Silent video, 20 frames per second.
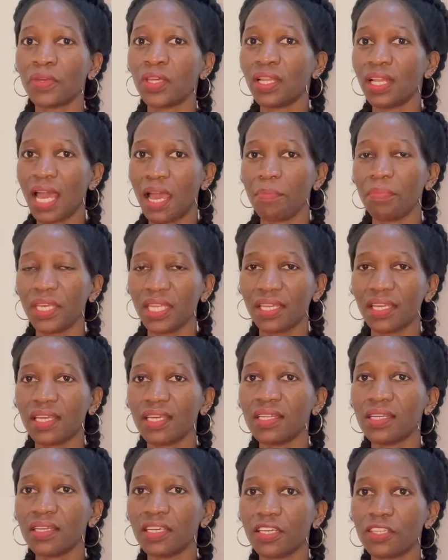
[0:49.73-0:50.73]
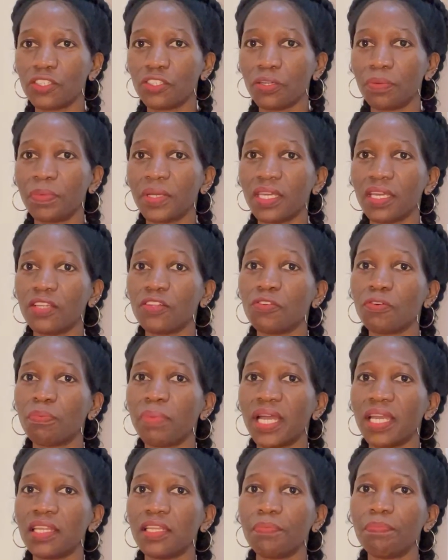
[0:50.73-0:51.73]
I mean, getting a job here in
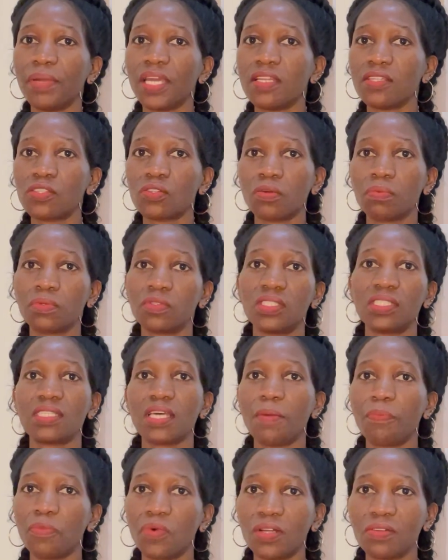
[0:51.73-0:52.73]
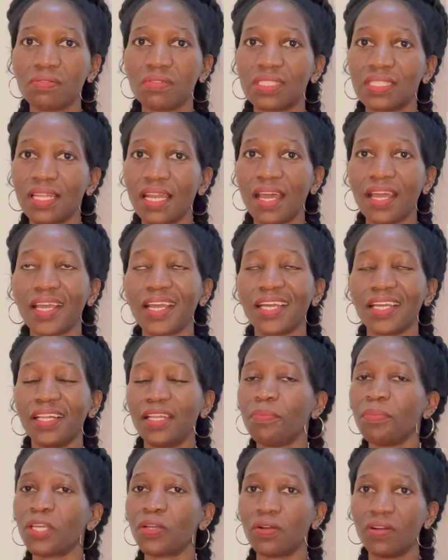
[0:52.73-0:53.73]
Dubai depends on someone's luck.
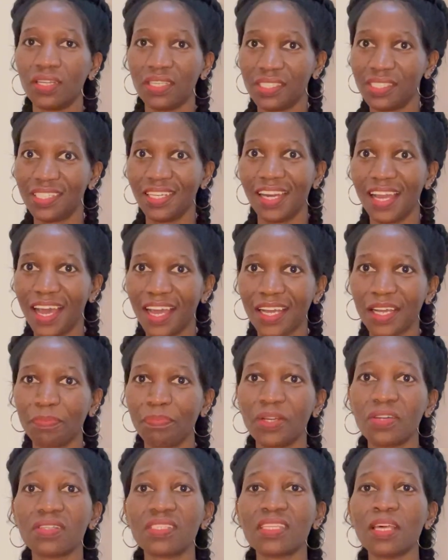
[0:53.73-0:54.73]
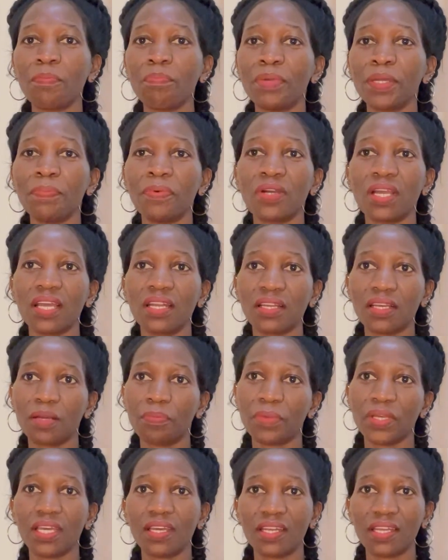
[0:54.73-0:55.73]
Let me call it luck, because some people can
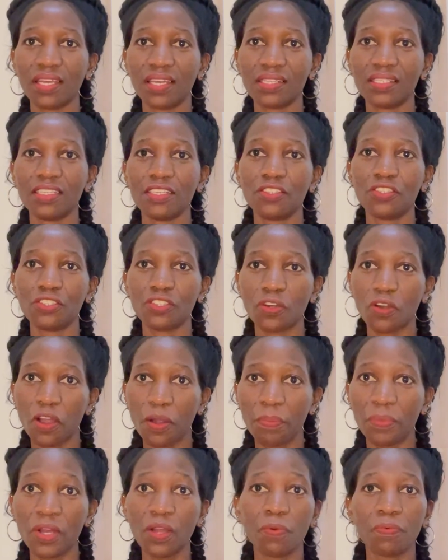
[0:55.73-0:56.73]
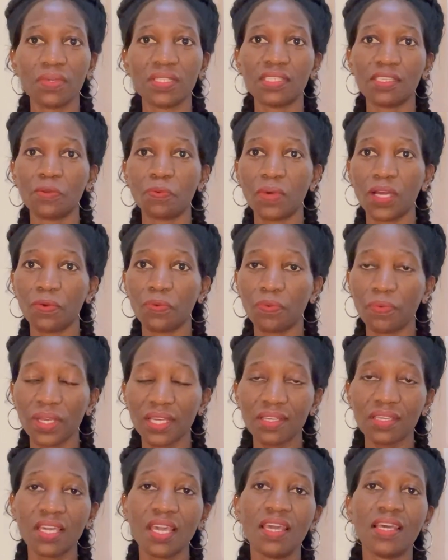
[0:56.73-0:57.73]
come here and get a job within 1
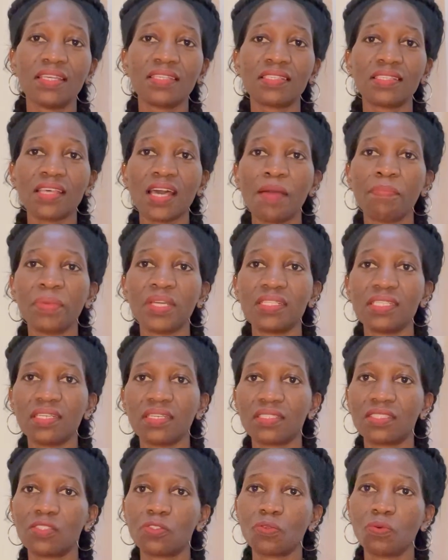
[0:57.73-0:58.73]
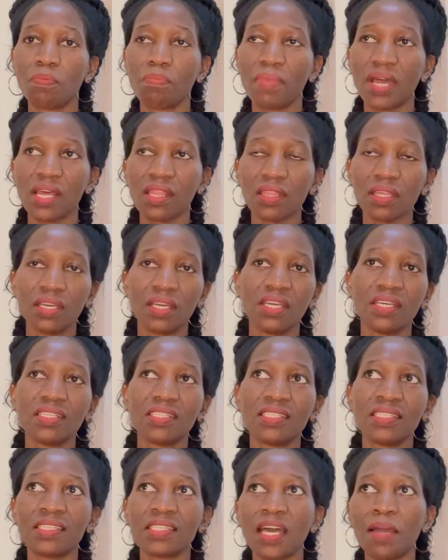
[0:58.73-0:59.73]
week. Some it takes 2 months.
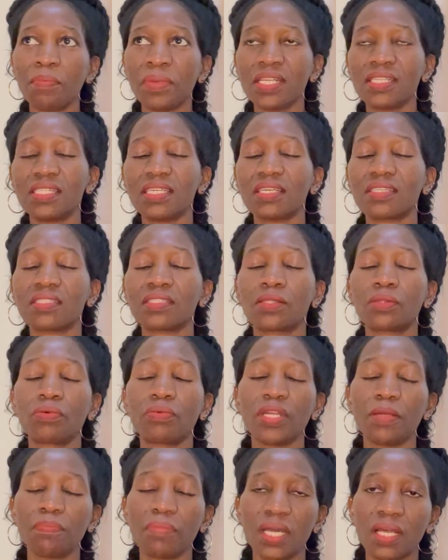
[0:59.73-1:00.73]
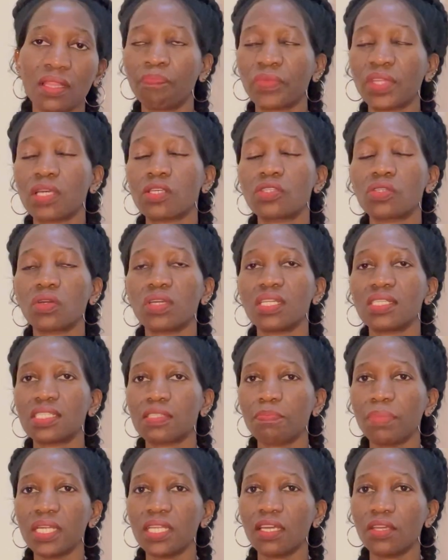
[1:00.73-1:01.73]
Some it takes 3 months. So it's
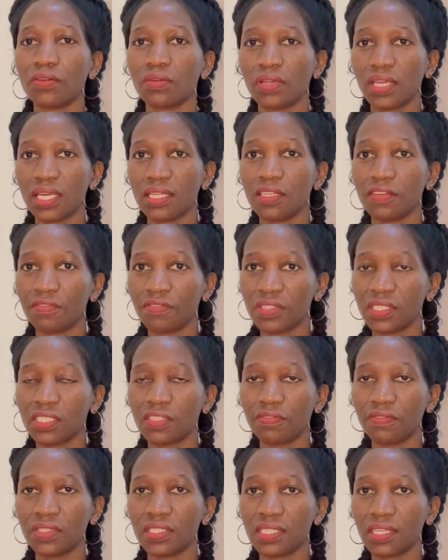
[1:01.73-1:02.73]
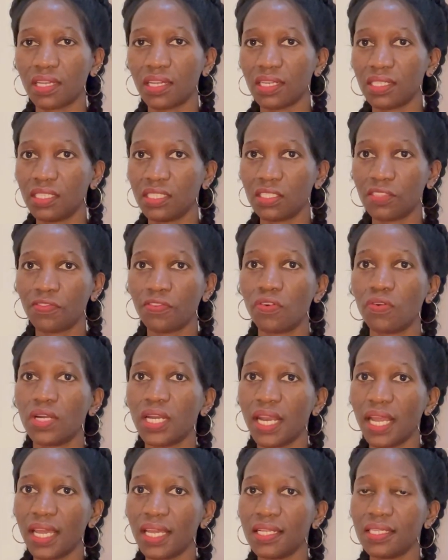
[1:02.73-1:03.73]
better you get a visitor visa that is for
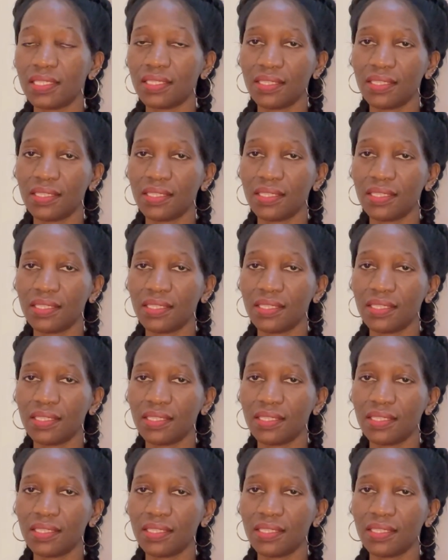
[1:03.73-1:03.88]
90